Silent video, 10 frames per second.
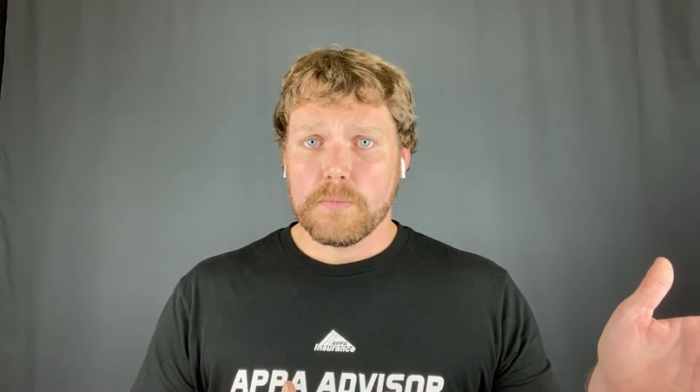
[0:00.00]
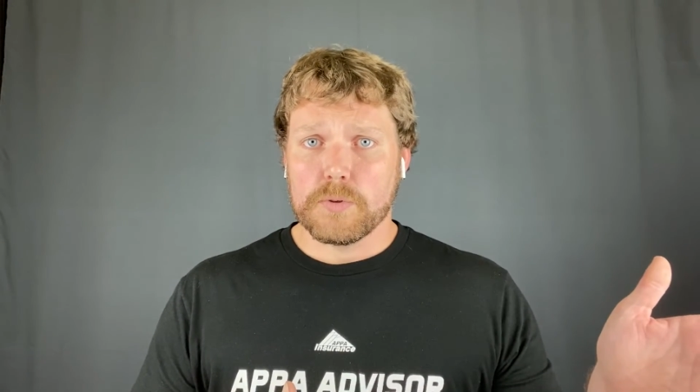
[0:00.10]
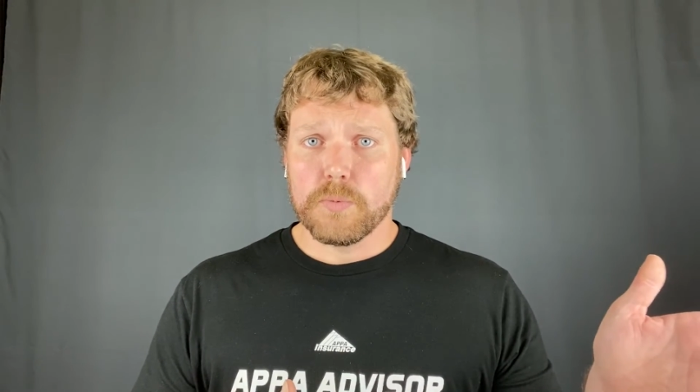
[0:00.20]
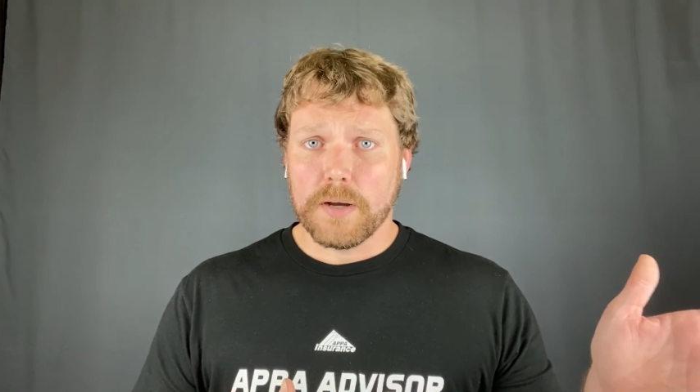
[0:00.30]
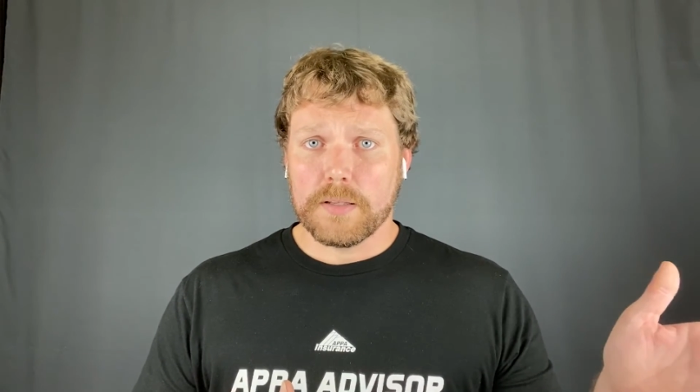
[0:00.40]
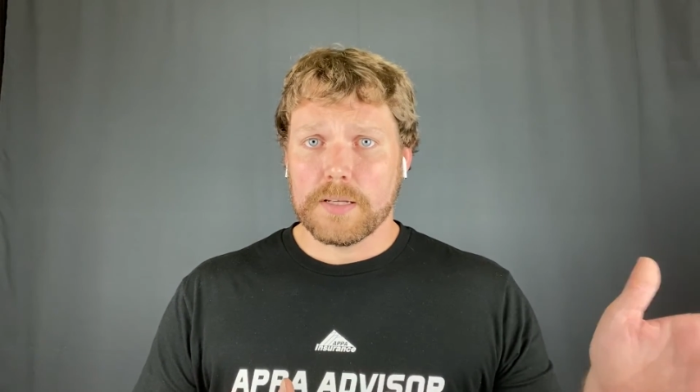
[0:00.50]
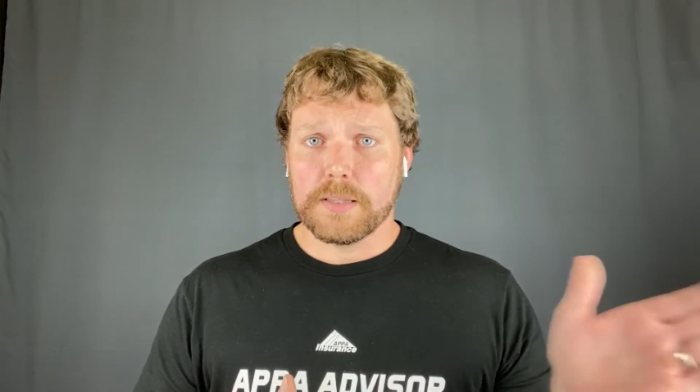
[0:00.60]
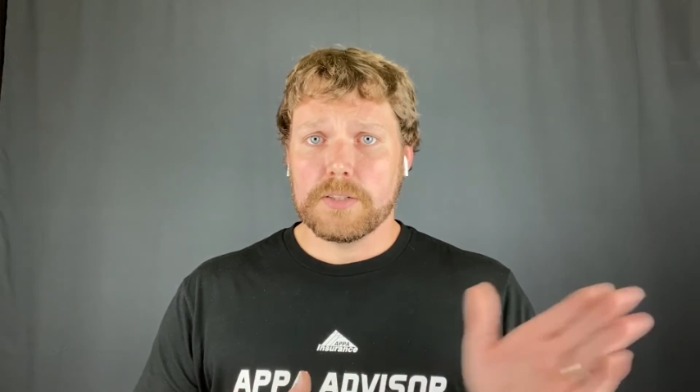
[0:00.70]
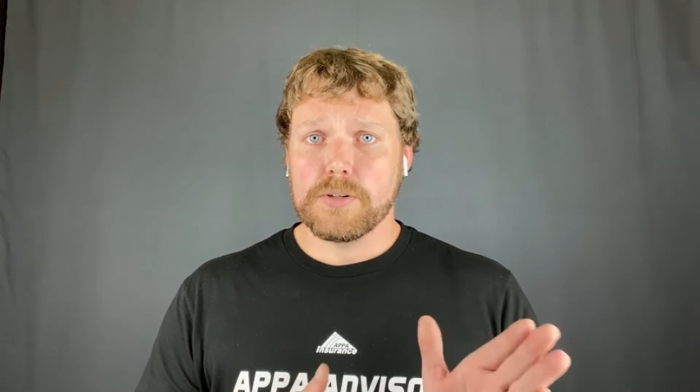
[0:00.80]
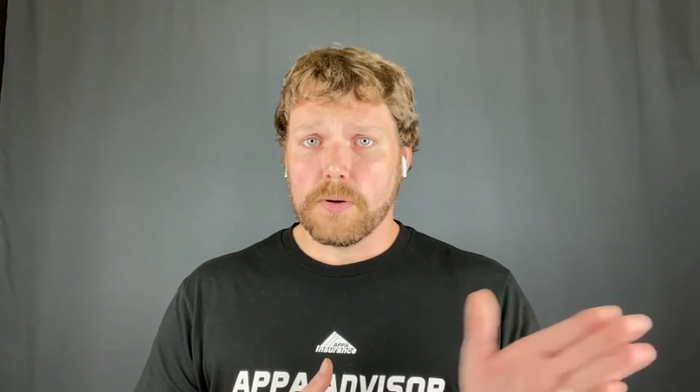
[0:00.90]
dwelling
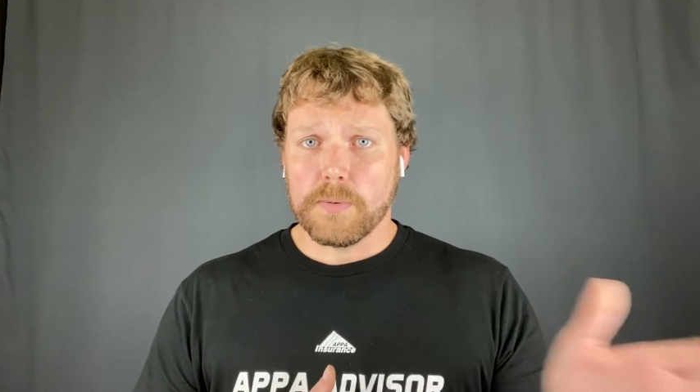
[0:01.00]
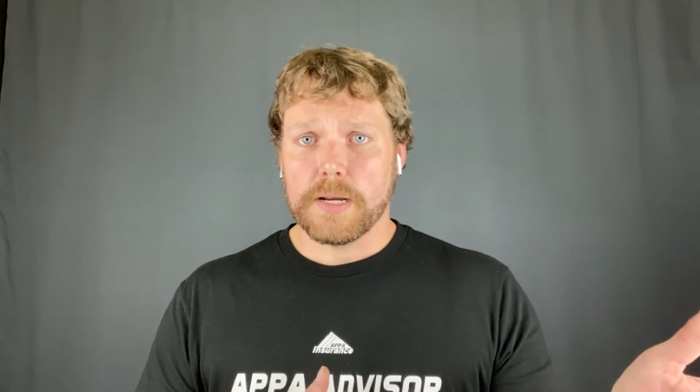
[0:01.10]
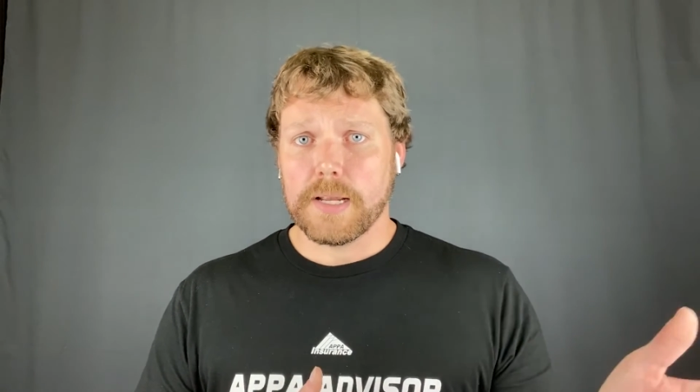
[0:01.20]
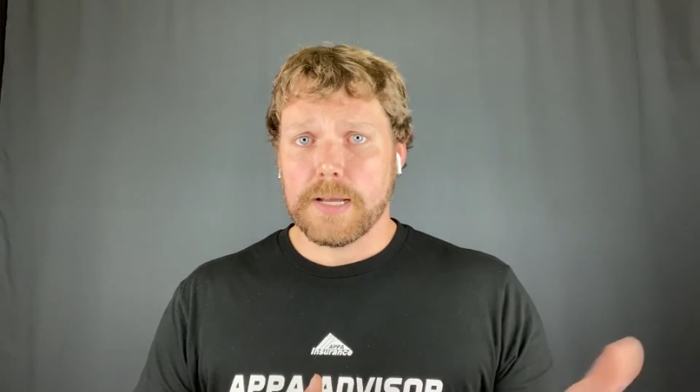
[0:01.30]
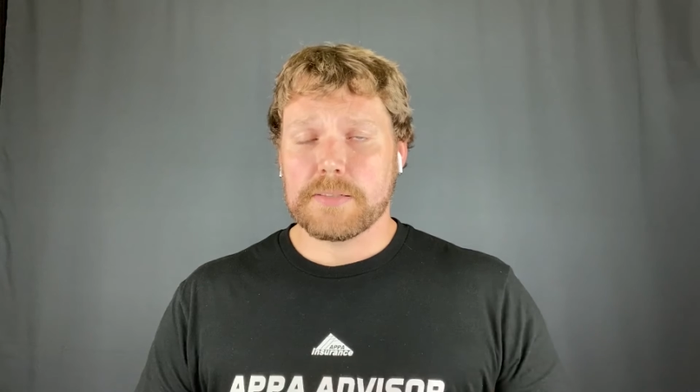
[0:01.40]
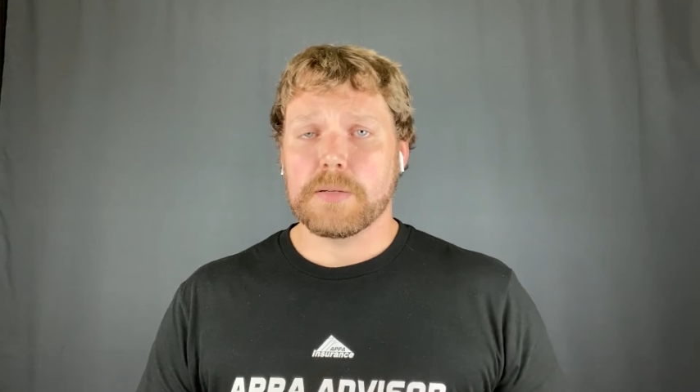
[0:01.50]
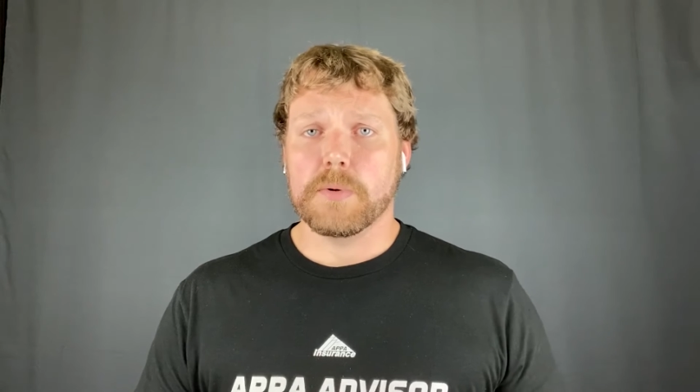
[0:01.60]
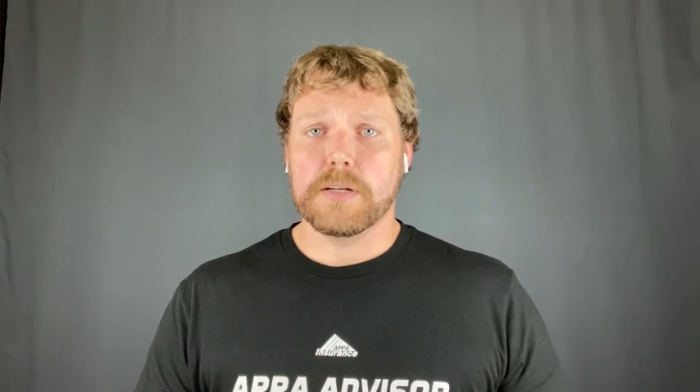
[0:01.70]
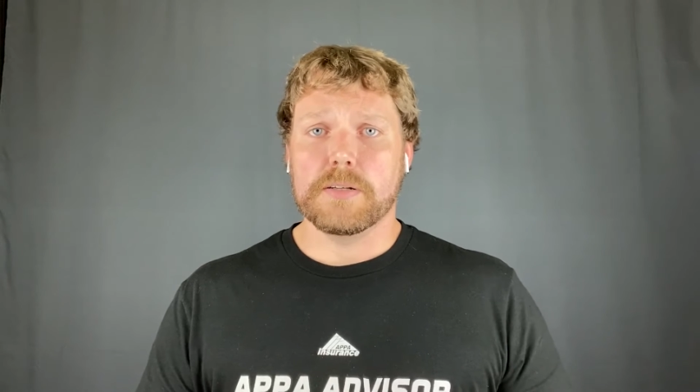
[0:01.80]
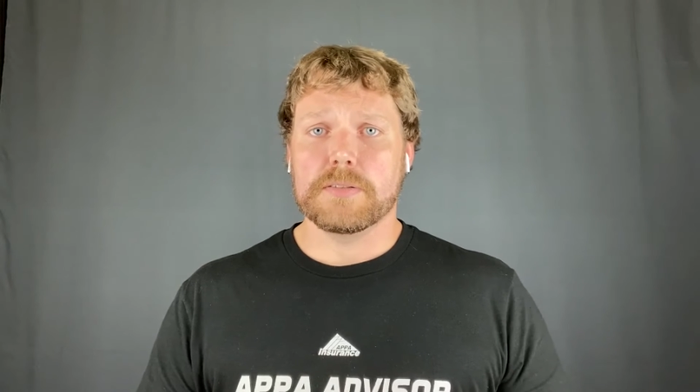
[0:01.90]
that you are renting out to
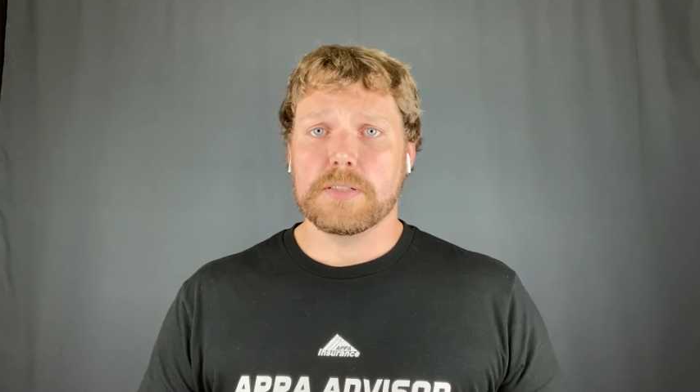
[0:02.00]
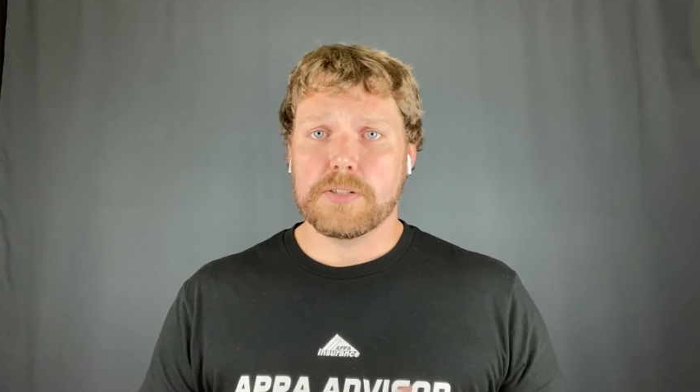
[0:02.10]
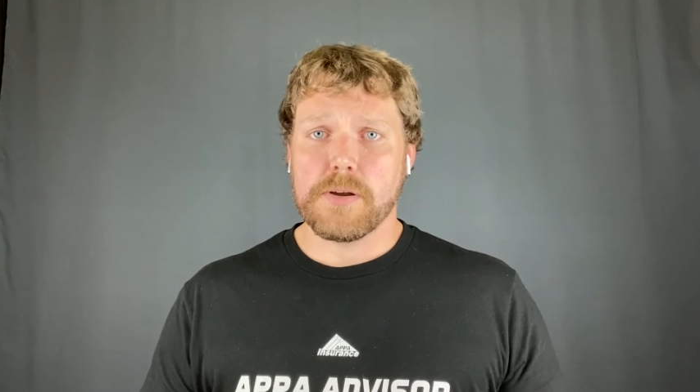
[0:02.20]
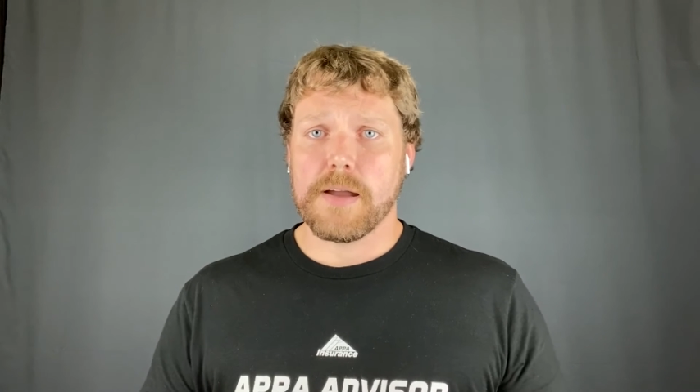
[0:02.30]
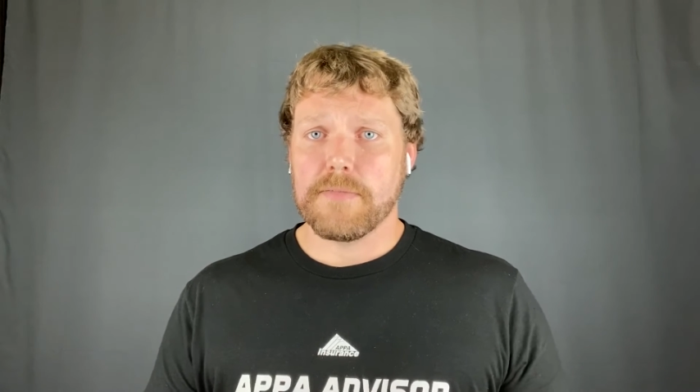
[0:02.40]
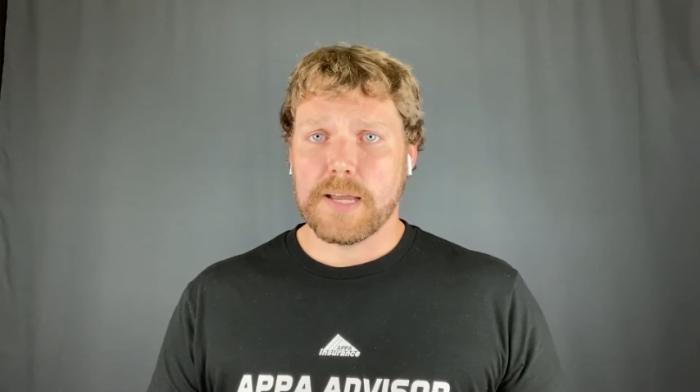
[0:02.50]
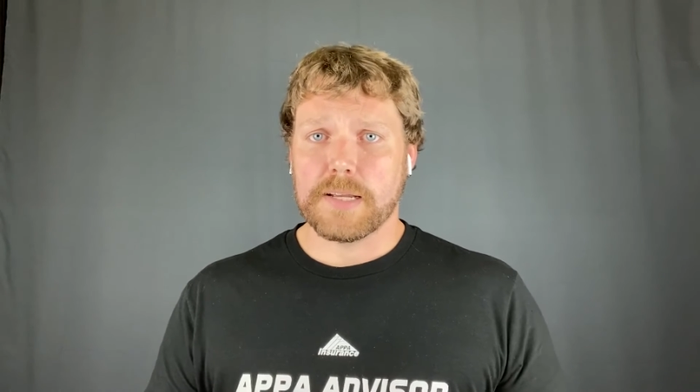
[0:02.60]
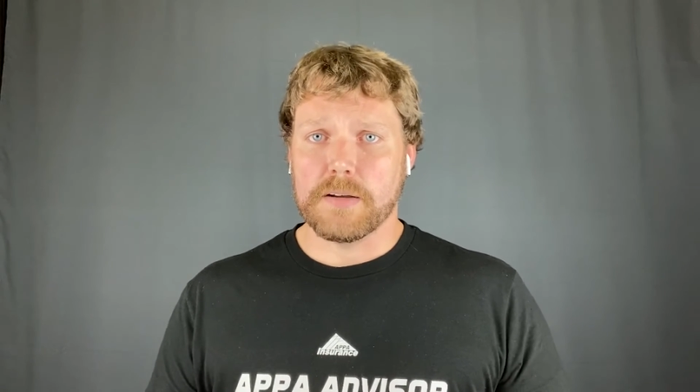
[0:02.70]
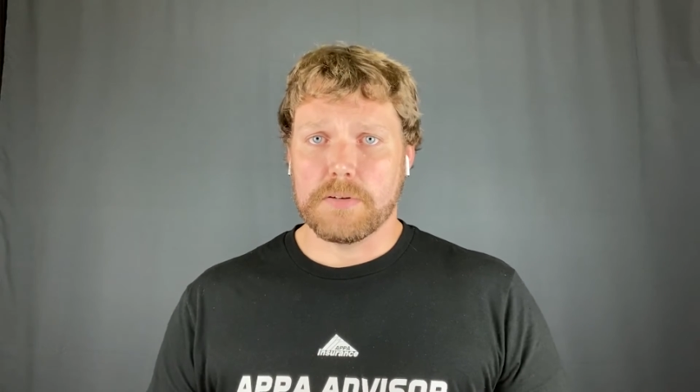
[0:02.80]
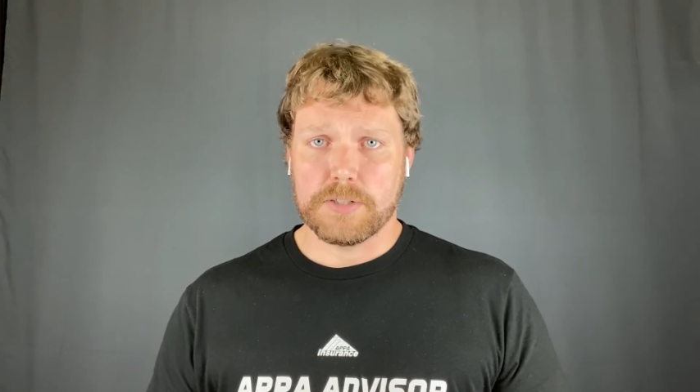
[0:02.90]
someone else, that you have that
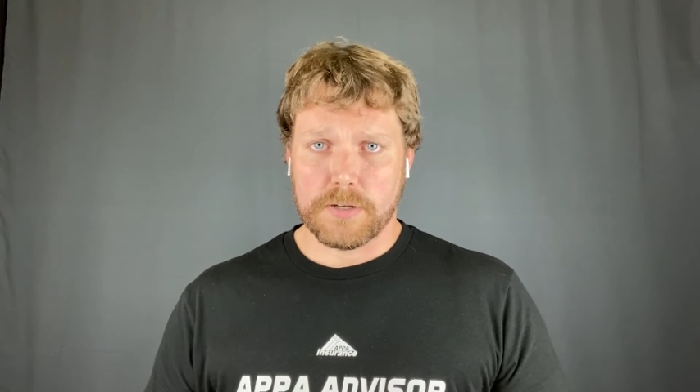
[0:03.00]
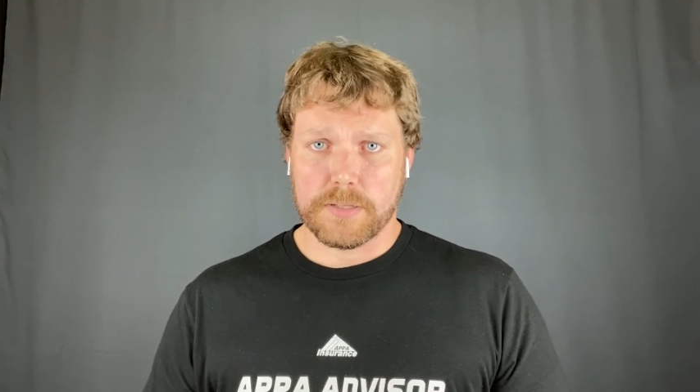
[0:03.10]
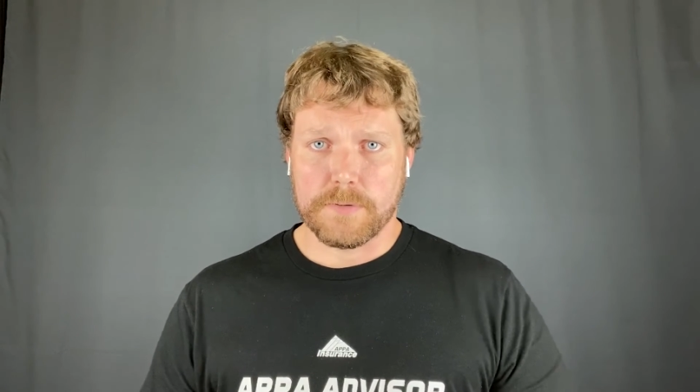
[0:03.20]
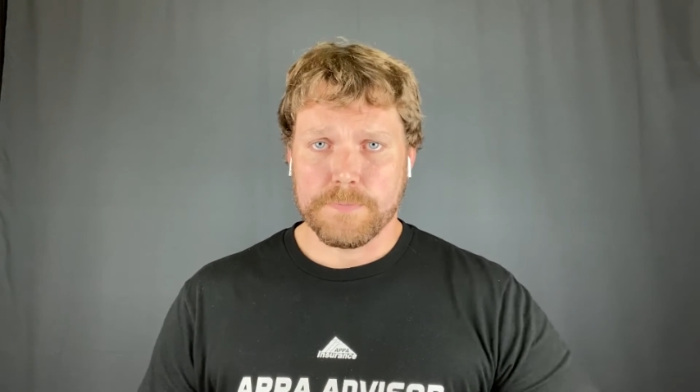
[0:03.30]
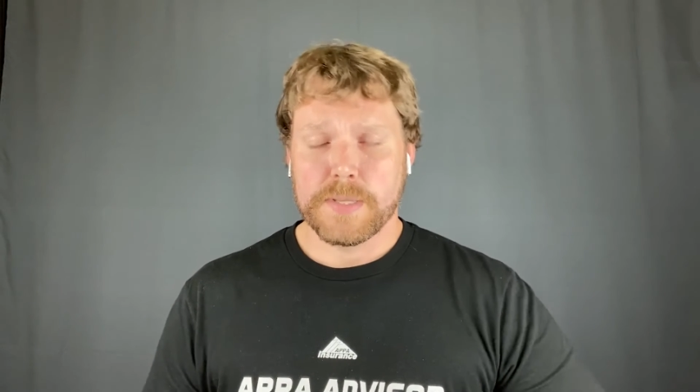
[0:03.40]
coverage on there.